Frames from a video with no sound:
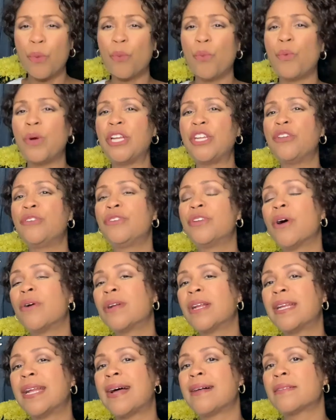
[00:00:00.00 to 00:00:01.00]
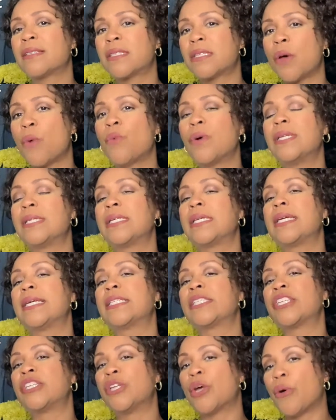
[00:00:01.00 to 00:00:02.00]
when you don't allow someone to
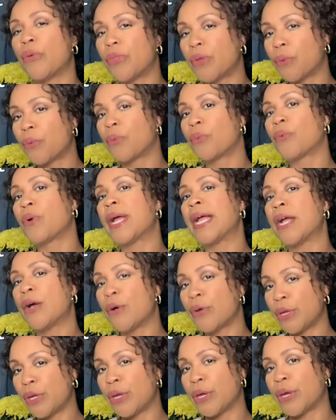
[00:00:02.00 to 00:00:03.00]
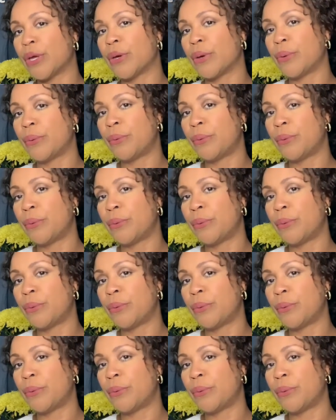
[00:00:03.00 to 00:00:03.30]
get to know the real you,